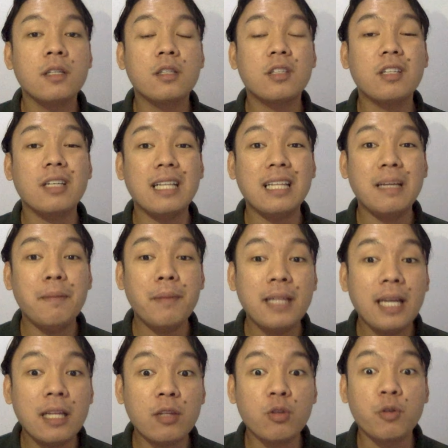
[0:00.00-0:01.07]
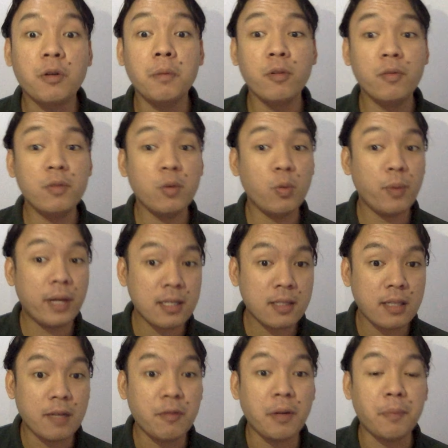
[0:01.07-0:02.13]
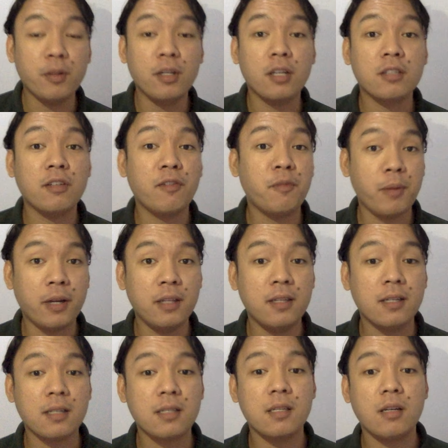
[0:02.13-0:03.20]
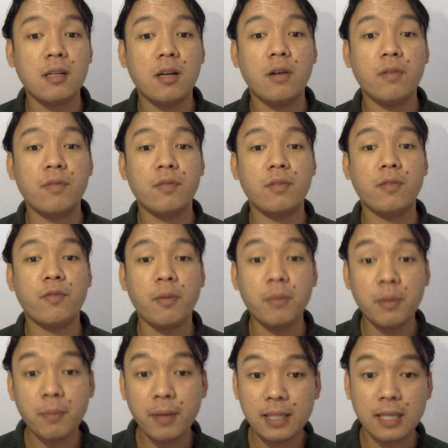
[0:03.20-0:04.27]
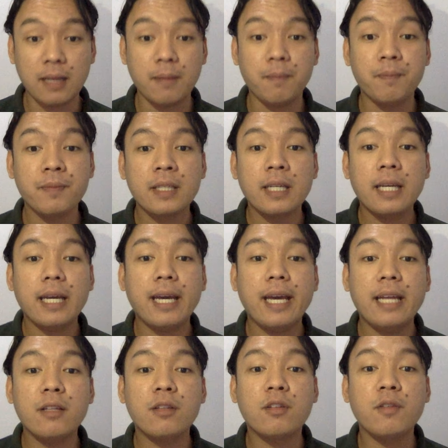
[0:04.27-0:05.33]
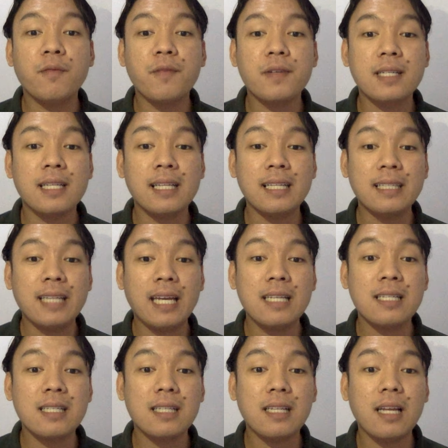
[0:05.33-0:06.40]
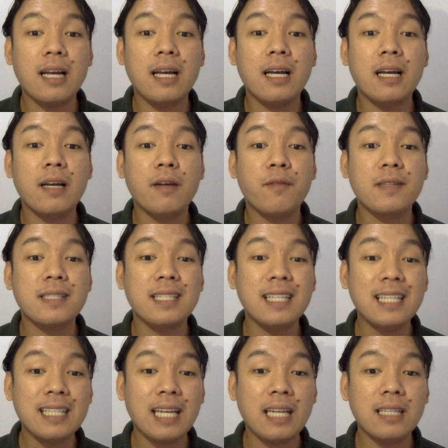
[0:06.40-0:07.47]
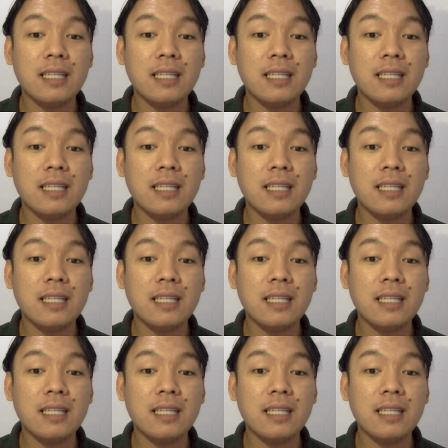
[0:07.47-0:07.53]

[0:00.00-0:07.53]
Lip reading: to eliminate, to remove the waste and reproductive products from the body, and to facilitate